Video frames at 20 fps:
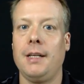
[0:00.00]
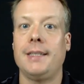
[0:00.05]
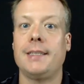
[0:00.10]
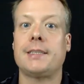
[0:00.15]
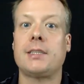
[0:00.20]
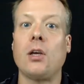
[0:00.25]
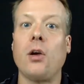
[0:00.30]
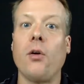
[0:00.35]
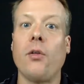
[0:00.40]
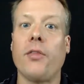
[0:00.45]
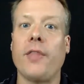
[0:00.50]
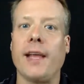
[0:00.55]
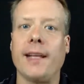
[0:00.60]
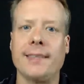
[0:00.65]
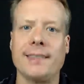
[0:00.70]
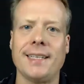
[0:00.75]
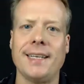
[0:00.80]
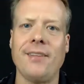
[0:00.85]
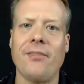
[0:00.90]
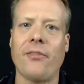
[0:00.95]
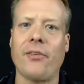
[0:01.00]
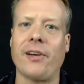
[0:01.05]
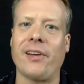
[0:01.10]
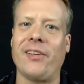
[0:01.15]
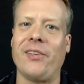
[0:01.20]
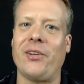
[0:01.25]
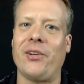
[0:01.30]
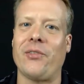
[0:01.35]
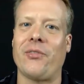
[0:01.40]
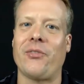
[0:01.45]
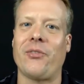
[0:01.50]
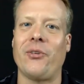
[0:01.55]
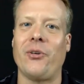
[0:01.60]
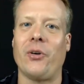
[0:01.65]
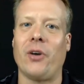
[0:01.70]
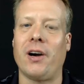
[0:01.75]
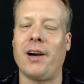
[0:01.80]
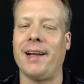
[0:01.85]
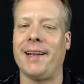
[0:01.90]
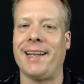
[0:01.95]
So that's it for Unit
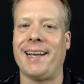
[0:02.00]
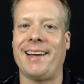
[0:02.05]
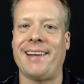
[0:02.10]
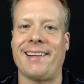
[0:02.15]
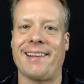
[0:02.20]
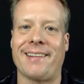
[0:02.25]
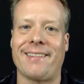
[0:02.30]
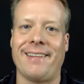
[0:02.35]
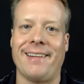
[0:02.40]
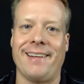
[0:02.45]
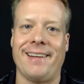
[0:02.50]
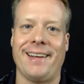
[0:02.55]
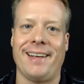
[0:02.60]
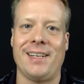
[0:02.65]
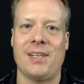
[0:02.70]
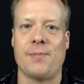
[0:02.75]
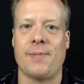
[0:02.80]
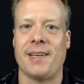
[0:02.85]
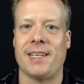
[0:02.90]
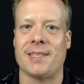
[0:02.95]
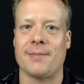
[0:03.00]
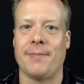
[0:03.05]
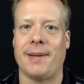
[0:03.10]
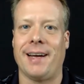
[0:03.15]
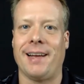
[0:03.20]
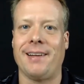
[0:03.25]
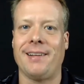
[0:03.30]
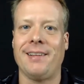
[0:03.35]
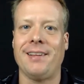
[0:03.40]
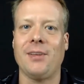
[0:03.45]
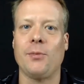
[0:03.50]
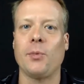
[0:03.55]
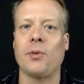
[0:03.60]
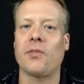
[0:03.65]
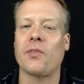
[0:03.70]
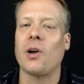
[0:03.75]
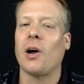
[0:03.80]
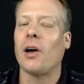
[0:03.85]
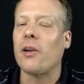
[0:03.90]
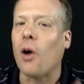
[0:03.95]
4 on how to create an agent-based model. And
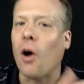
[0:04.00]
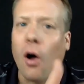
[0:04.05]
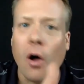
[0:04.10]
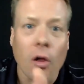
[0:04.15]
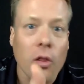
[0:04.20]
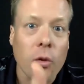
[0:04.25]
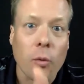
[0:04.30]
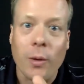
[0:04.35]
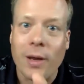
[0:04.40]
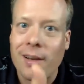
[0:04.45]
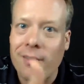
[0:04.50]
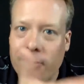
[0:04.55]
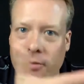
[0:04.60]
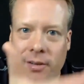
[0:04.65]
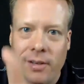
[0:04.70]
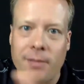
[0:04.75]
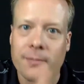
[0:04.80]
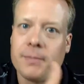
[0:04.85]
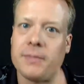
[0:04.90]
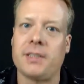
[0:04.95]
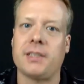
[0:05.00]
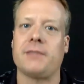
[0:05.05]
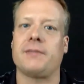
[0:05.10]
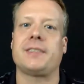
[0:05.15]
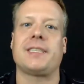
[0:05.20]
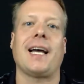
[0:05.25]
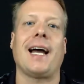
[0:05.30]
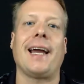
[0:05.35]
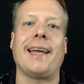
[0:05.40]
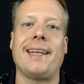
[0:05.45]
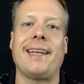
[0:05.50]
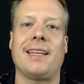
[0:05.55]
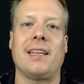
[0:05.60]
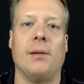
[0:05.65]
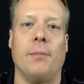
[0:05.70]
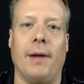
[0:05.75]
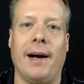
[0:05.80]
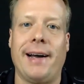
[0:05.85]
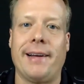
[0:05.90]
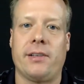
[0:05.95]
we've gone all the way from designing
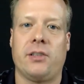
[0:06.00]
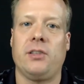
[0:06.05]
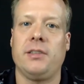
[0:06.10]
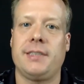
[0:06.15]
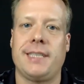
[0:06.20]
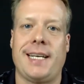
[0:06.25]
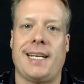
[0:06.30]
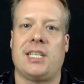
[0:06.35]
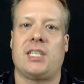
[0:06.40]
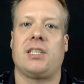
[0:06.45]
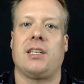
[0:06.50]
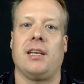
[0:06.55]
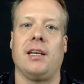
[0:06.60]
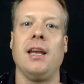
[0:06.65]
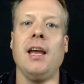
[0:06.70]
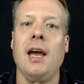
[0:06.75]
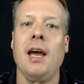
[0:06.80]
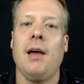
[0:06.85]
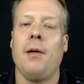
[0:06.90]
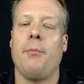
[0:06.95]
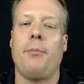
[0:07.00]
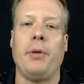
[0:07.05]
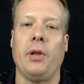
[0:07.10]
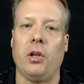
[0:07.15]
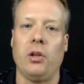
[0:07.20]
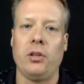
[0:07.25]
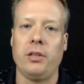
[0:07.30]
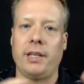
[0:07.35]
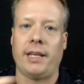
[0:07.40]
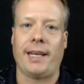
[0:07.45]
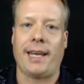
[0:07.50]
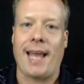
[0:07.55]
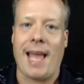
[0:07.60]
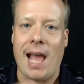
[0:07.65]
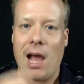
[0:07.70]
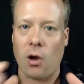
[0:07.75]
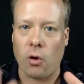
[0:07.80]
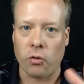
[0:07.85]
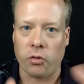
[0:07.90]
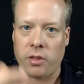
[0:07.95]
the model to actually building
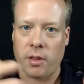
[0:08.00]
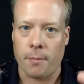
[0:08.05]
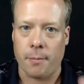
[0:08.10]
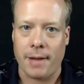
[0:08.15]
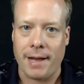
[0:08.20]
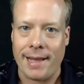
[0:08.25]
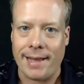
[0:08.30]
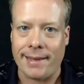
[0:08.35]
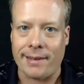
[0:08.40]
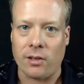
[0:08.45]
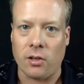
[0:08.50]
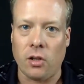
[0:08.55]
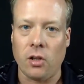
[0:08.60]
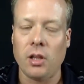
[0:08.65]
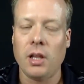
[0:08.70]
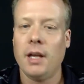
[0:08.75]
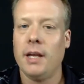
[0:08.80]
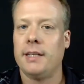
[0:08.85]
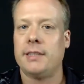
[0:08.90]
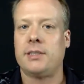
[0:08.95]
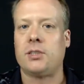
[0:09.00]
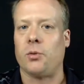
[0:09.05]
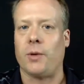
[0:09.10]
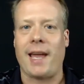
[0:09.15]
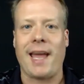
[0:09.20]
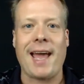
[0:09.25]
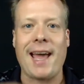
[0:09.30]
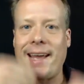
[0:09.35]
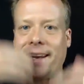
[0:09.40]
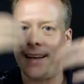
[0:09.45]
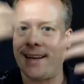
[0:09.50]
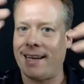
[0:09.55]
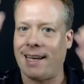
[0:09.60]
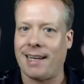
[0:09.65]
out the model to adding